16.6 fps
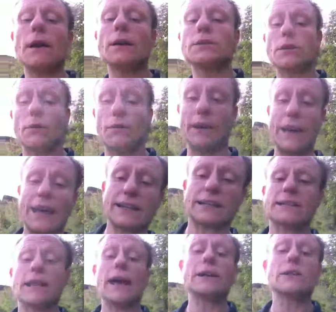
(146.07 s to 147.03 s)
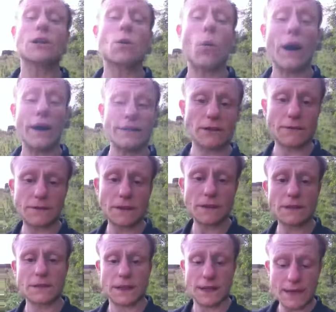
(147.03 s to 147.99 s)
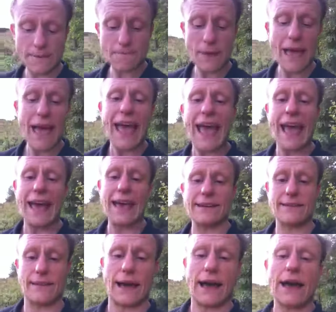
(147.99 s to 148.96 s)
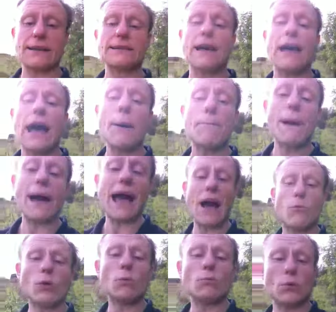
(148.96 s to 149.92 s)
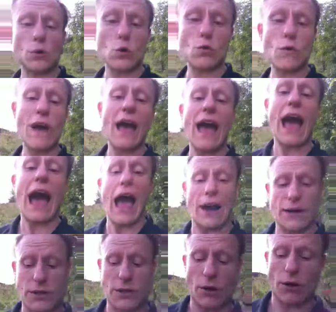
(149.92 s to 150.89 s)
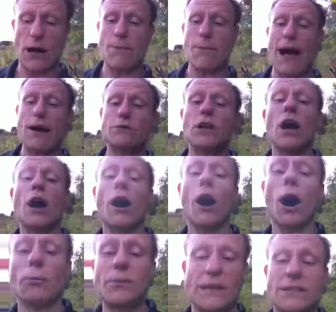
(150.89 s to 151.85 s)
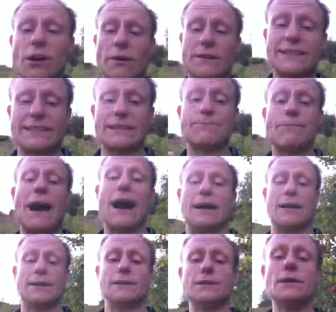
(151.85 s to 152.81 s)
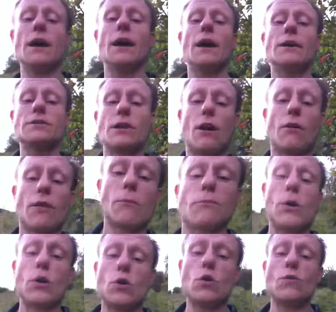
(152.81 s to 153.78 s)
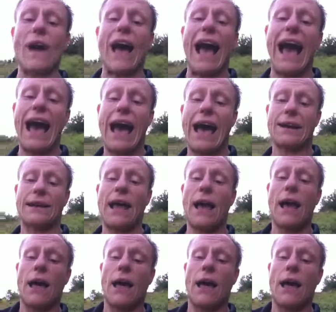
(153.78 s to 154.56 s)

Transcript: So the next stage you quite often see is that a pair will move and talk about object-oriented parlance. So they'll move and